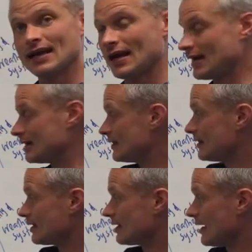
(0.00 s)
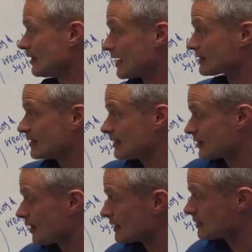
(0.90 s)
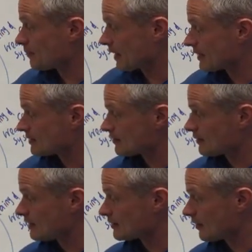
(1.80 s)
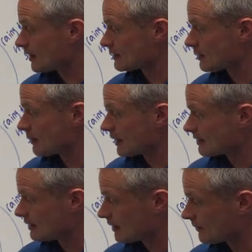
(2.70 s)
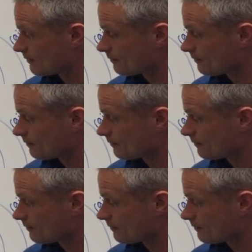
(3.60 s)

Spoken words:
and that's these isobars. So these are isobars here.